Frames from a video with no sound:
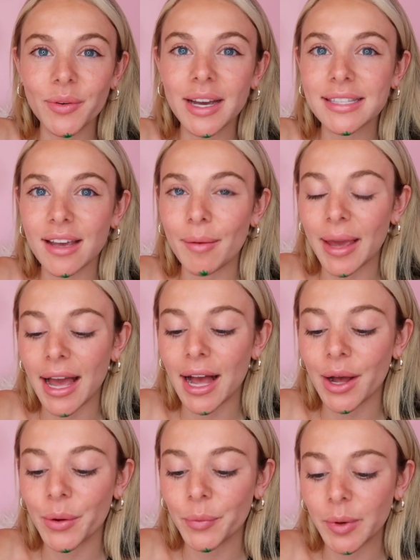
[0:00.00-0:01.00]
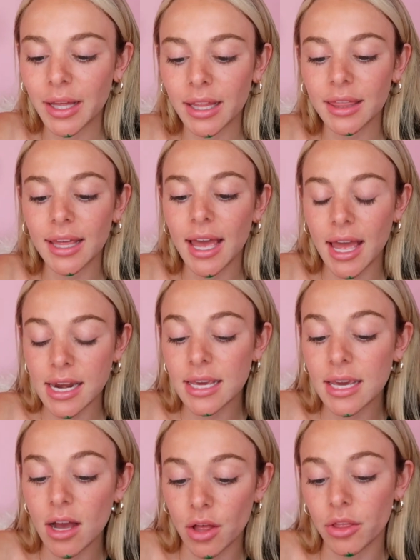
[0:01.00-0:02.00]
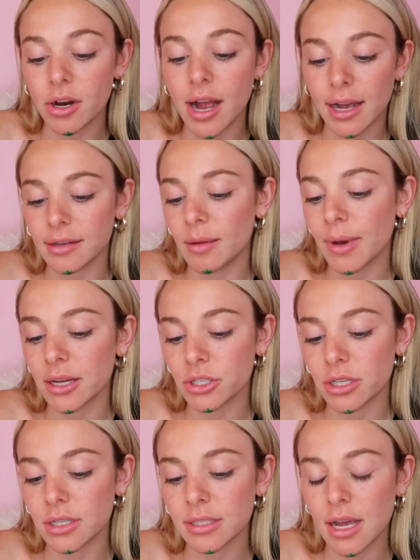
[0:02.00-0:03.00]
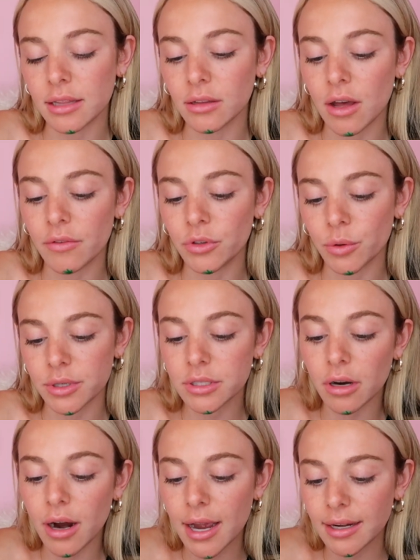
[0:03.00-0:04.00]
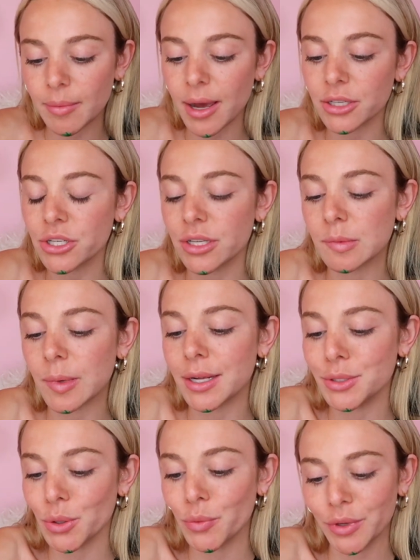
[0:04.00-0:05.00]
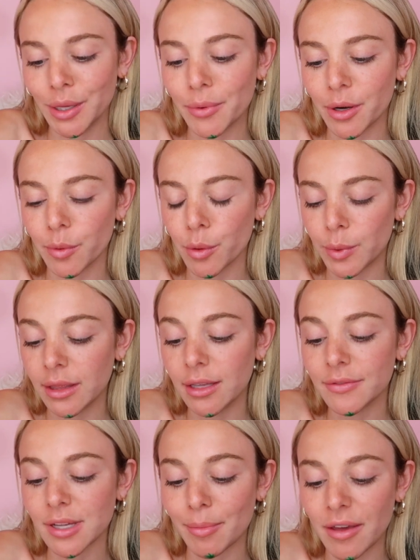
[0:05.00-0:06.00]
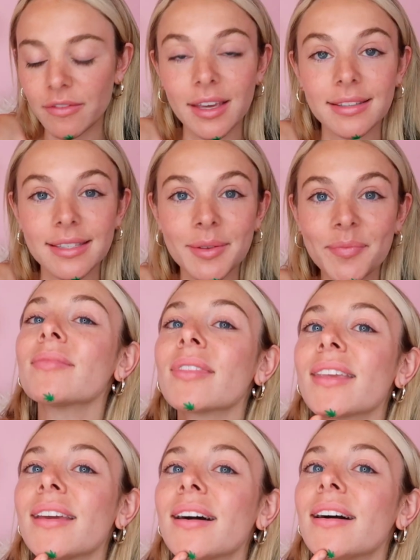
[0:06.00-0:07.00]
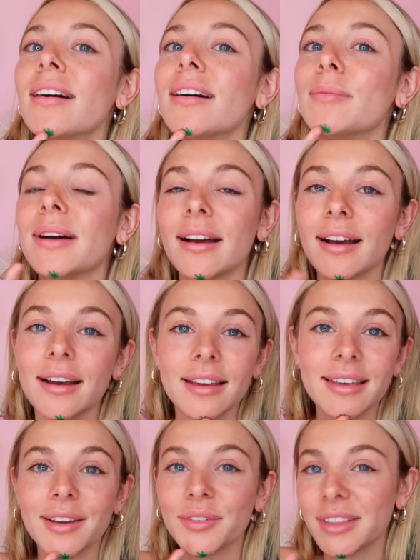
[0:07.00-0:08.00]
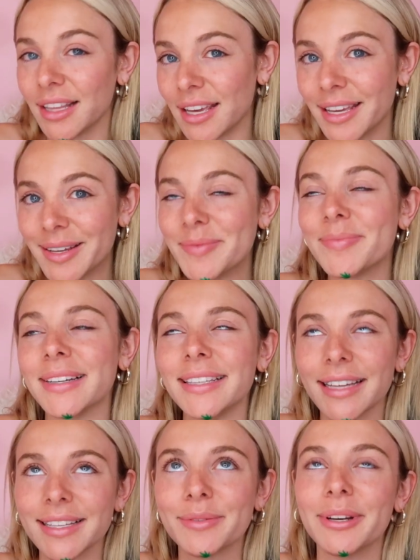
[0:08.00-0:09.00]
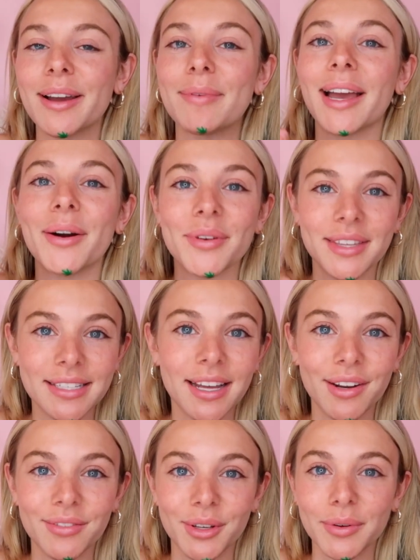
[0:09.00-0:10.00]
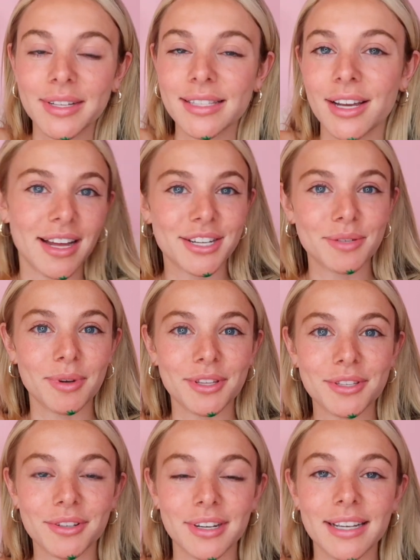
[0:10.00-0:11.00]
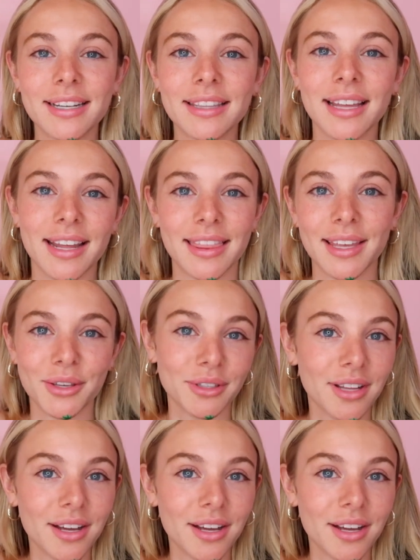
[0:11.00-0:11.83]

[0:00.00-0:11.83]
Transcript: you guys coming out with any other acne patches? I love your star acne patches, but I don't really wanna wear weed leaves on my face. Um, I can't relate, but yes, we're coming out with a ton of new ones. I'll flash them on the screen that I think you'll